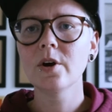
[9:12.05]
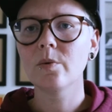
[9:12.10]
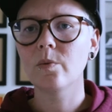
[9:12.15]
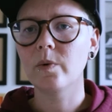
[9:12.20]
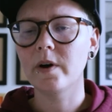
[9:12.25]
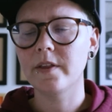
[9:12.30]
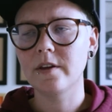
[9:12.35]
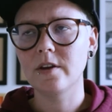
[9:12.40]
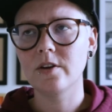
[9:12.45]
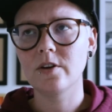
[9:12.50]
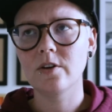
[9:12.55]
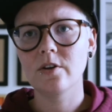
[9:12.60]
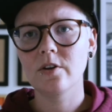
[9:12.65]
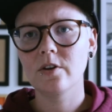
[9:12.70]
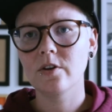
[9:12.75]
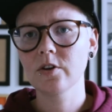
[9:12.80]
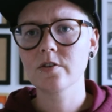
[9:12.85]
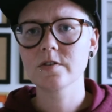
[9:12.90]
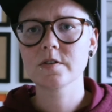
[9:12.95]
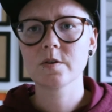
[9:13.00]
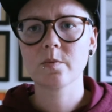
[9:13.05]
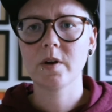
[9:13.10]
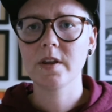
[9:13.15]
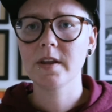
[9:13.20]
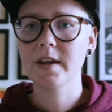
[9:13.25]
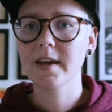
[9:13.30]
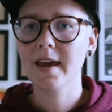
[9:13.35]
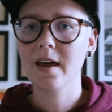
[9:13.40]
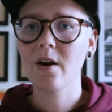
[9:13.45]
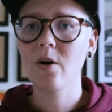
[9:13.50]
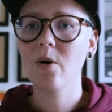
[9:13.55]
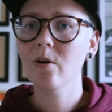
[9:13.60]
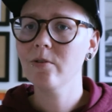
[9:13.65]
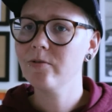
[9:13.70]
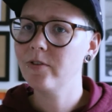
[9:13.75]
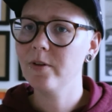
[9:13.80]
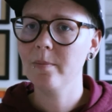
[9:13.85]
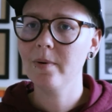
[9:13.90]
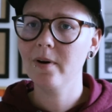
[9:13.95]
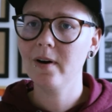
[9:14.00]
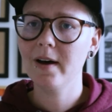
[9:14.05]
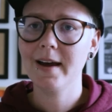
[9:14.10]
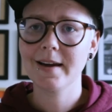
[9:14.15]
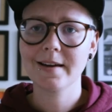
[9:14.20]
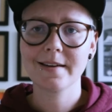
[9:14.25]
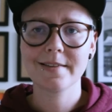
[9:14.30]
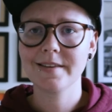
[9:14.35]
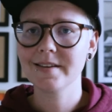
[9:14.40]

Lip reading: whether you use it when you get off the bike,